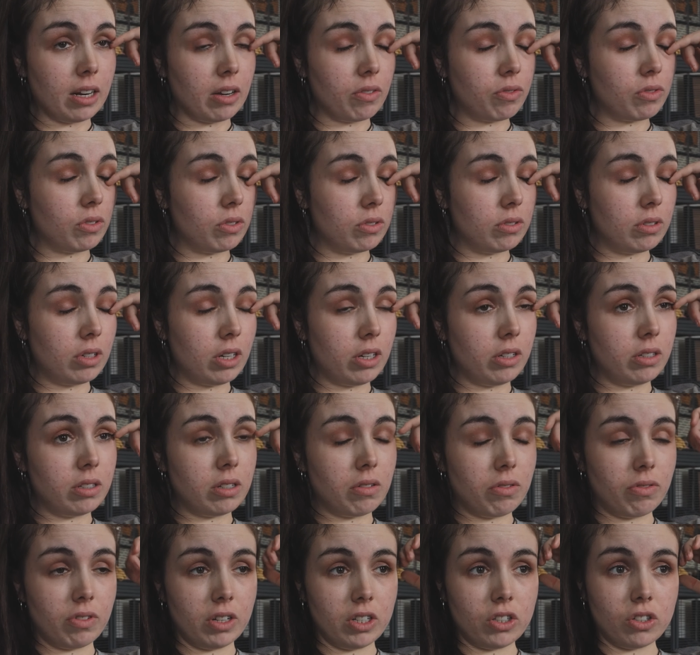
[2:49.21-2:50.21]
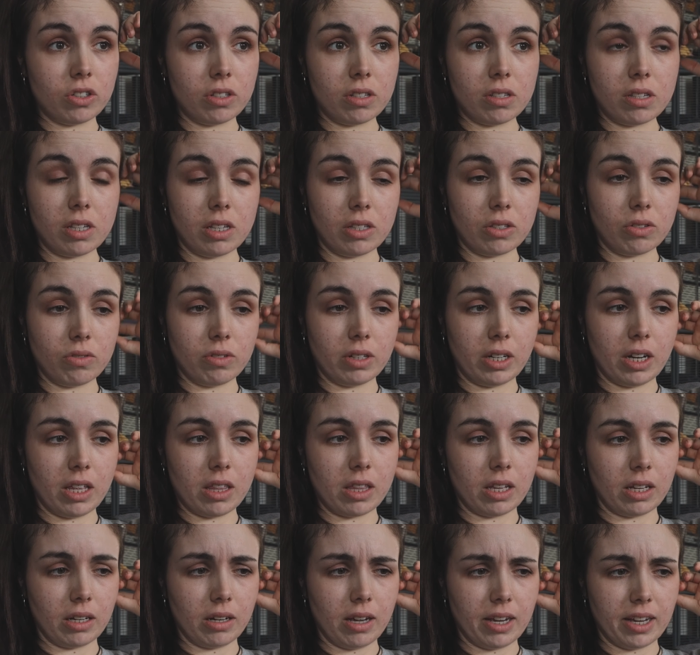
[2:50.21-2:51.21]
I've got no deficiencies or
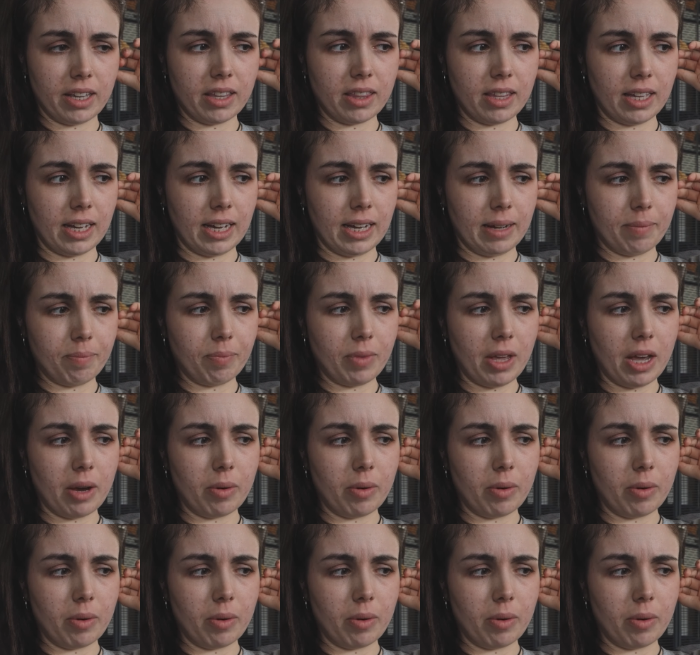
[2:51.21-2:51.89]
anything like that.